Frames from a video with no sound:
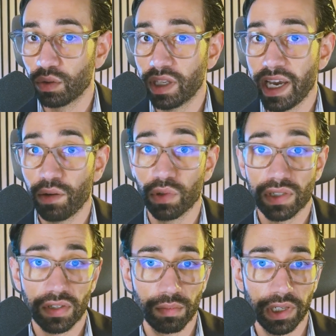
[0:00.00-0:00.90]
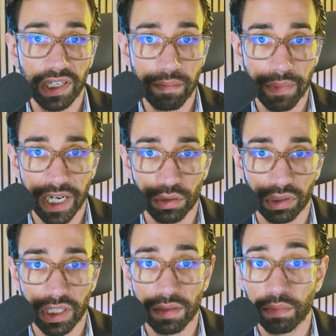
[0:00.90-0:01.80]
today was completely
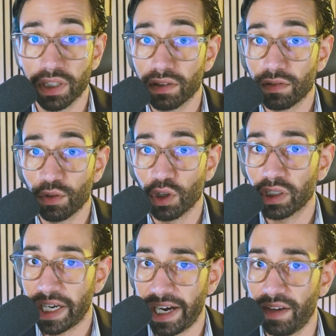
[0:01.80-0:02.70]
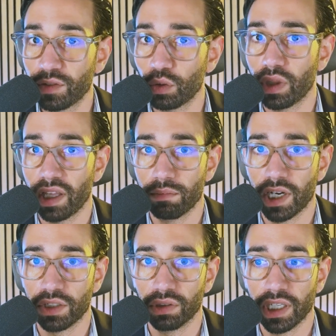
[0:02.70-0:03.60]
manually, but you don't have to do that
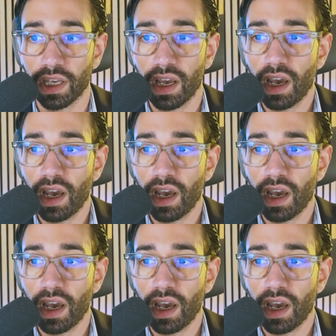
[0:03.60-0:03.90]
manually.